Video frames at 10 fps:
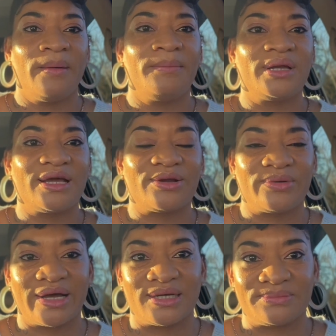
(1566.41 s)
But
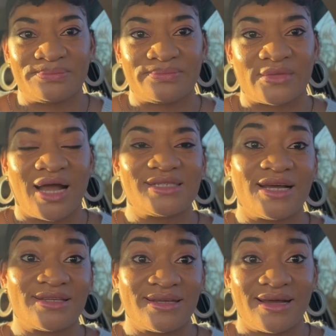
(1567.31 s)
anyway, I'll
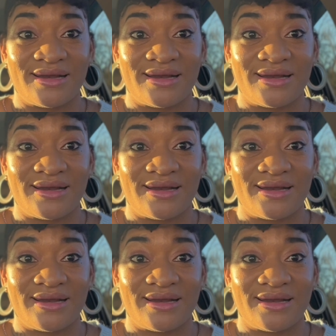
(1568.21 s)
talk to y'all